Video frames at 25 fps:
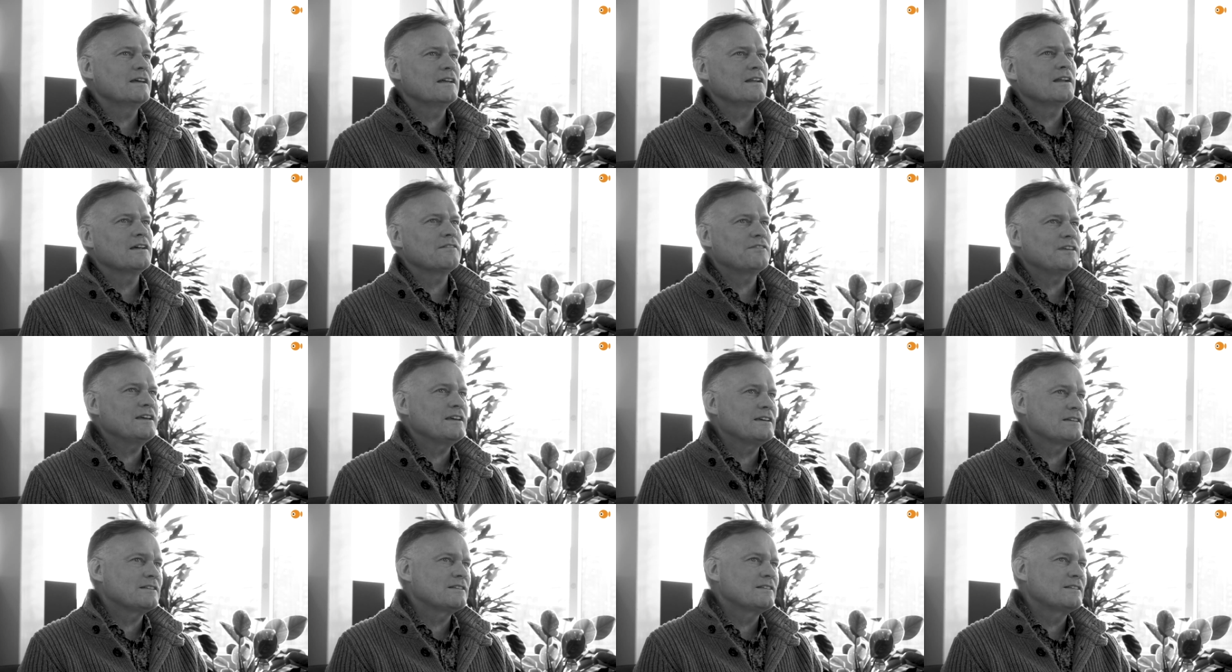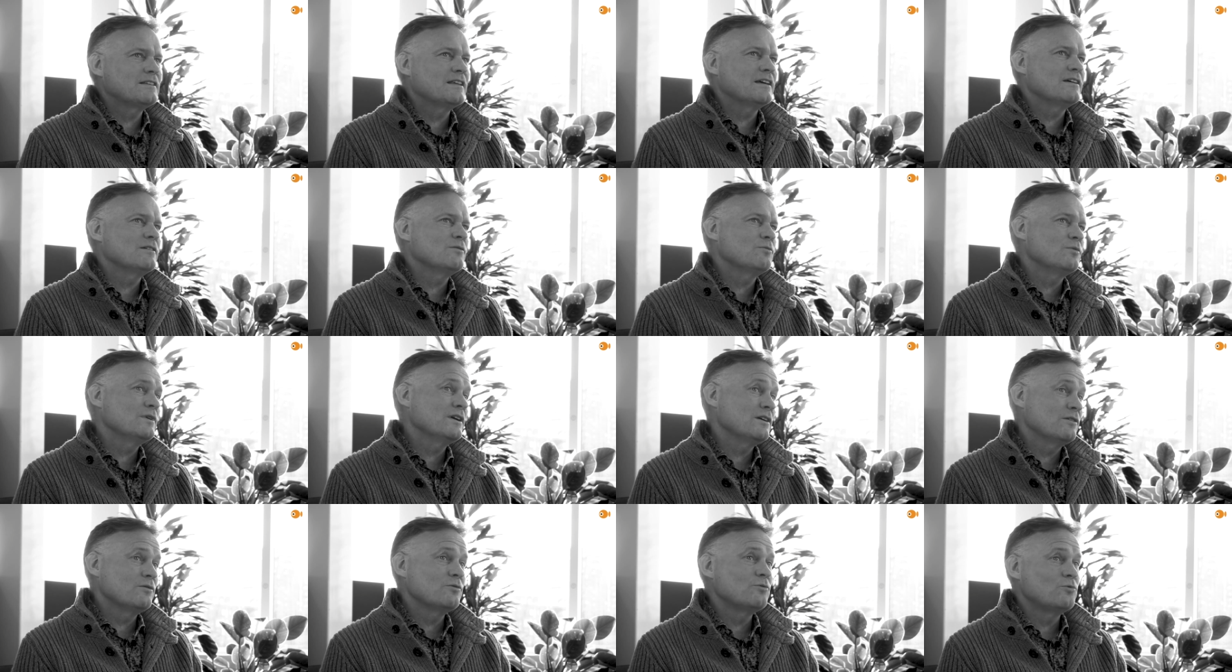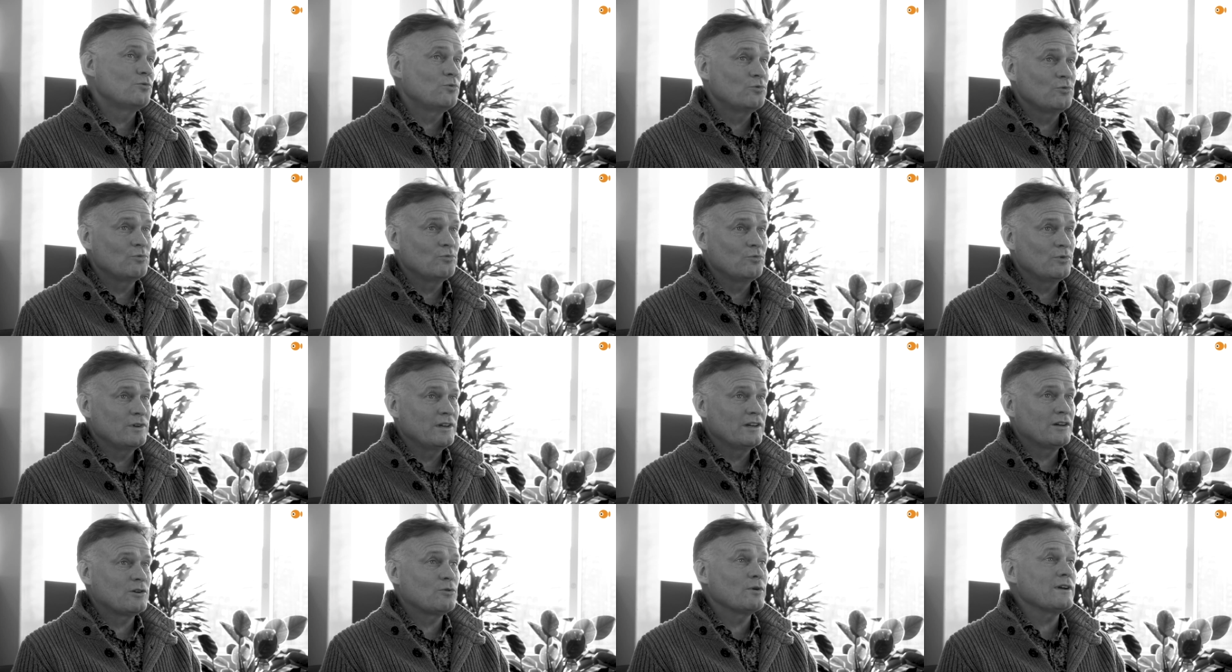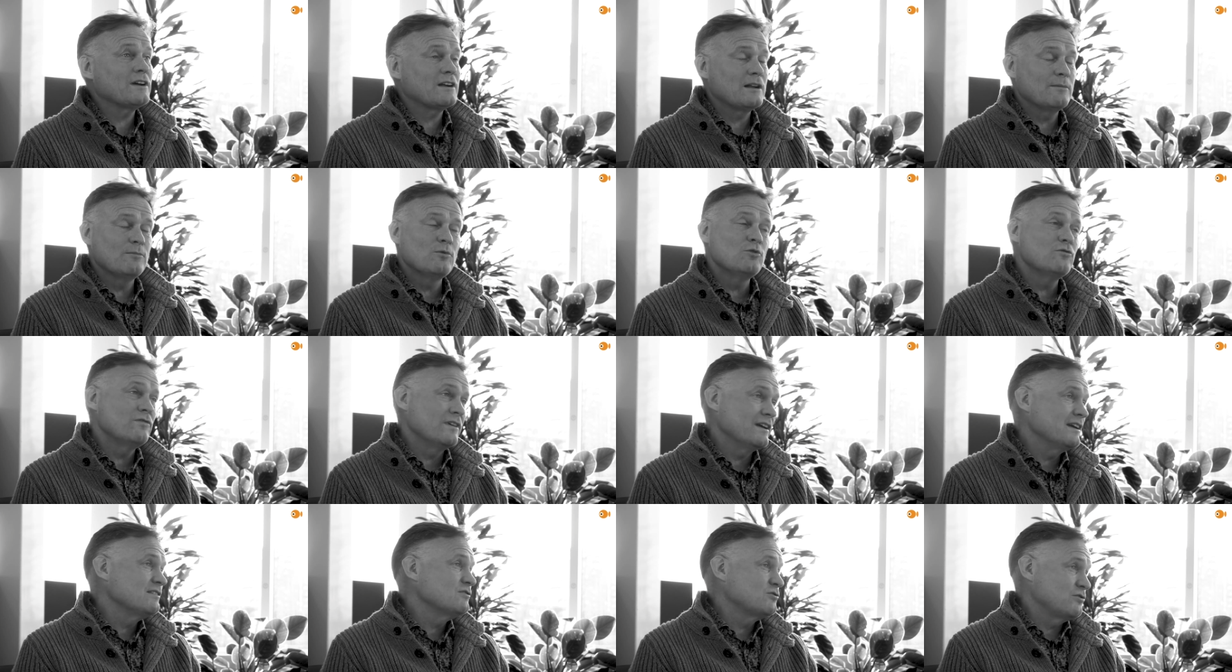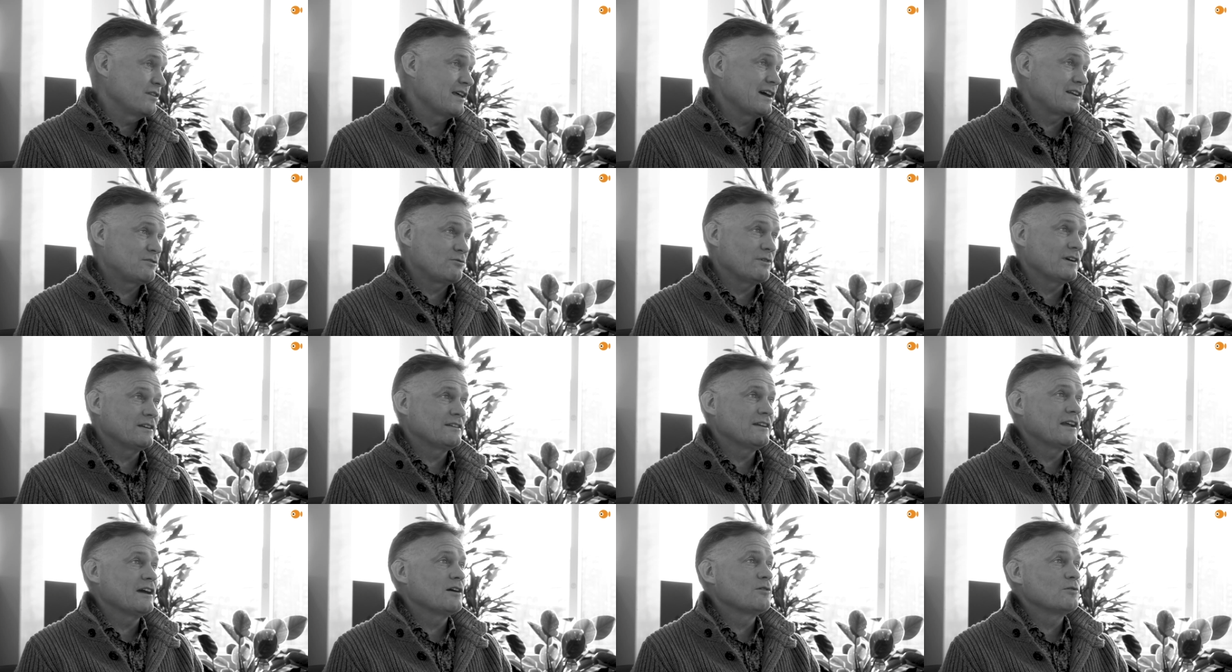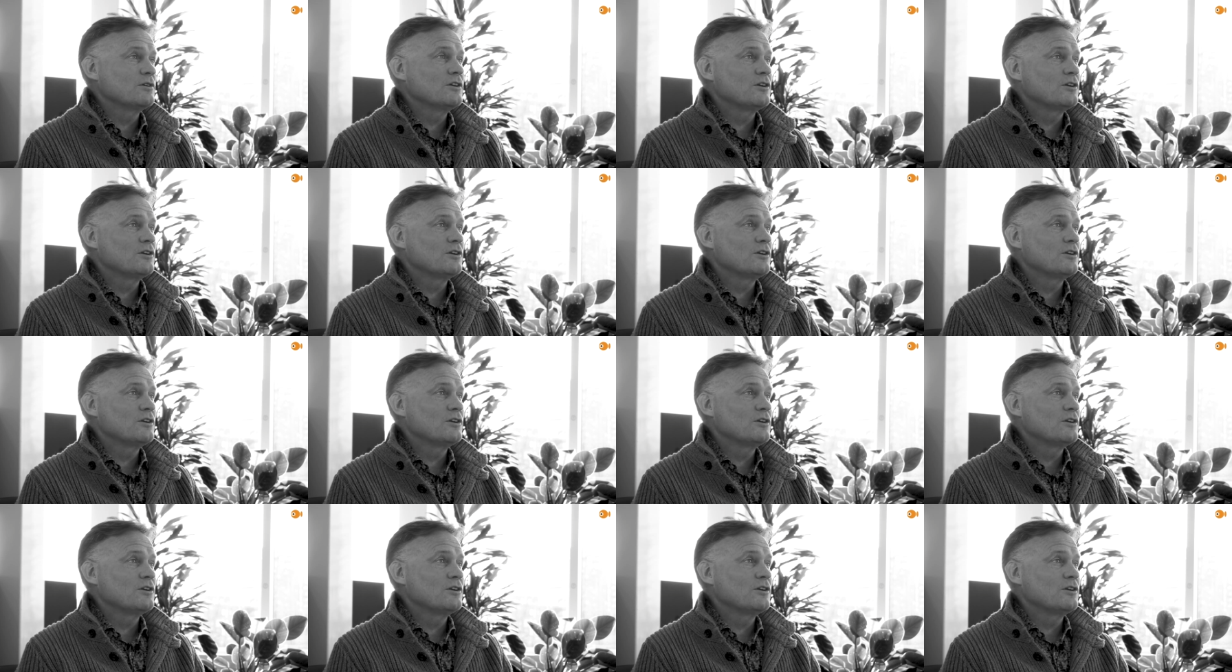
and I think we we quickly moving into that right now.